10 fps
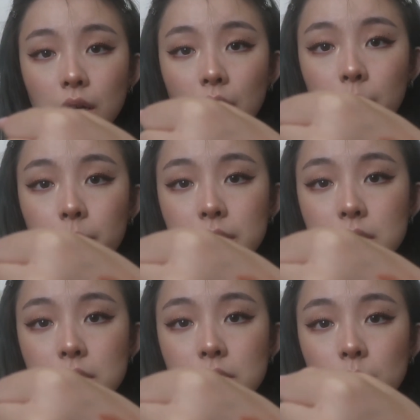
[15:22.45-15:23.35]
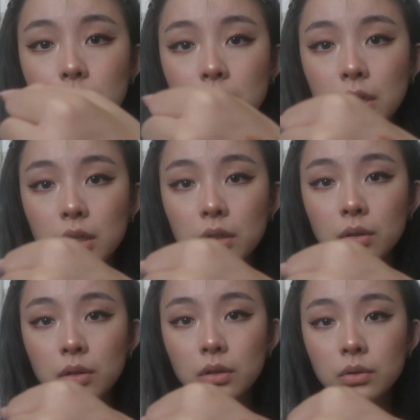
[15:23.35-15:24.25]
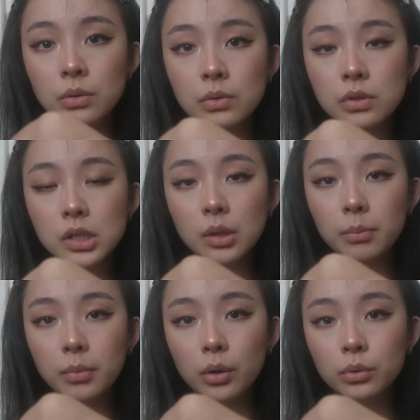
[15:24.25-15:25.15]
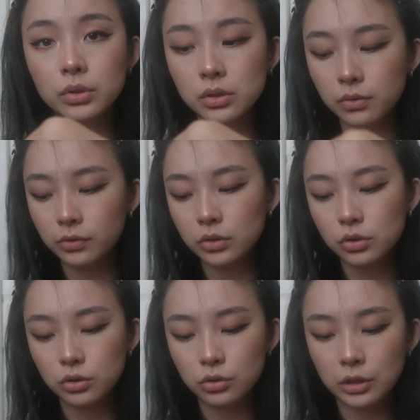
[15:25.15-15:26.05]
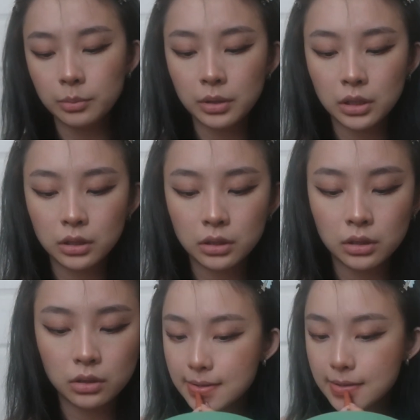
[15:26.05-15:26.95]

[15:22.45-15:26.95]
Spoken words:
but this is the one that I use the most for streaming.